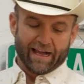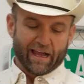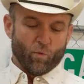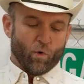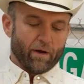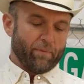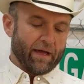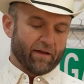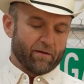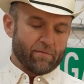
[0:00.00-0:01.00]
I got 1
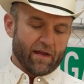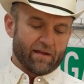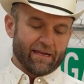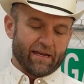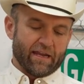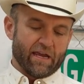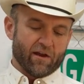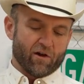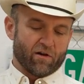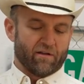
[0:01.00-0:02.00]
pound of meat in here.